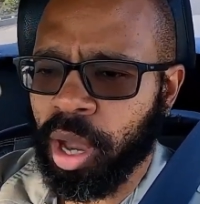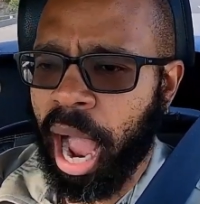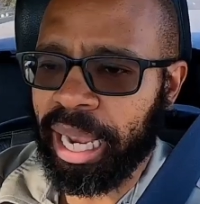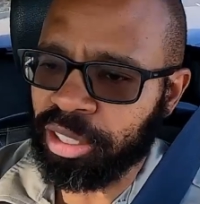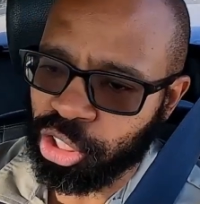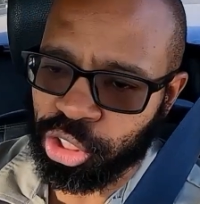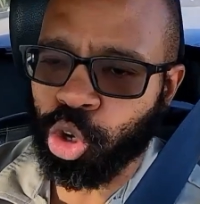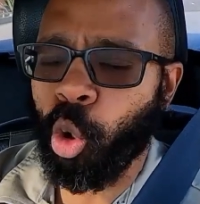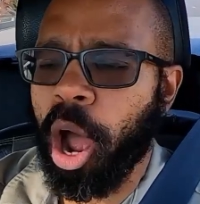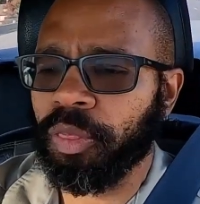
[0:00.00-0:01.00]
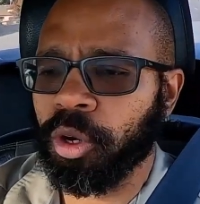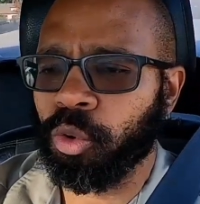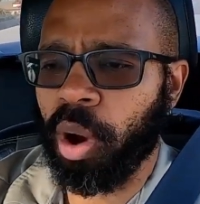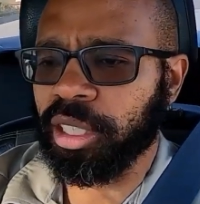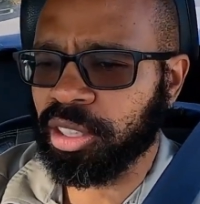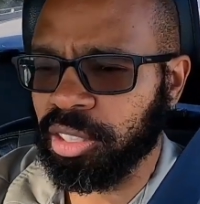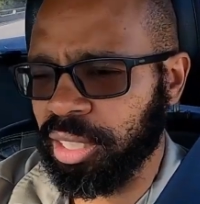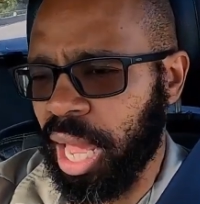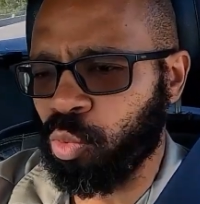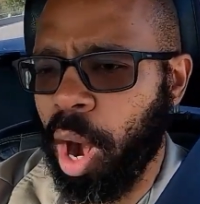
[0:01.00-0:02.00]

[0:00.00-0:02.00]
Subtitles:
I can just go out in the garage. Because like